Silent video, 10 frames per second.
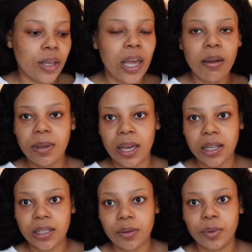cape
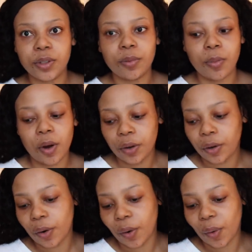gate and went to
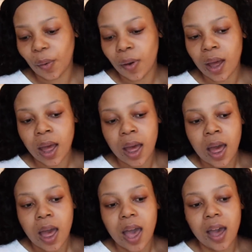Makro
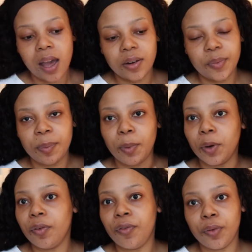and we
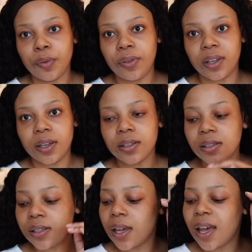bought a few
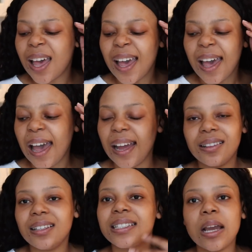things
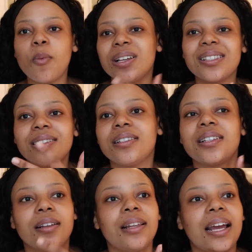and the day
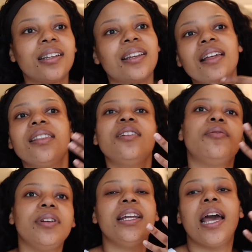wasn't like
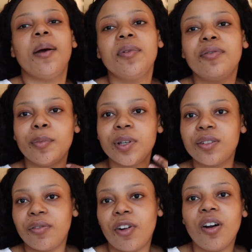nothing really happened for me
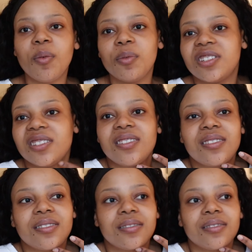to vlog. We we're
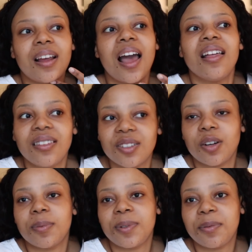just at the
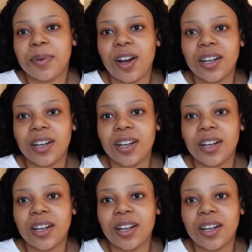shops to be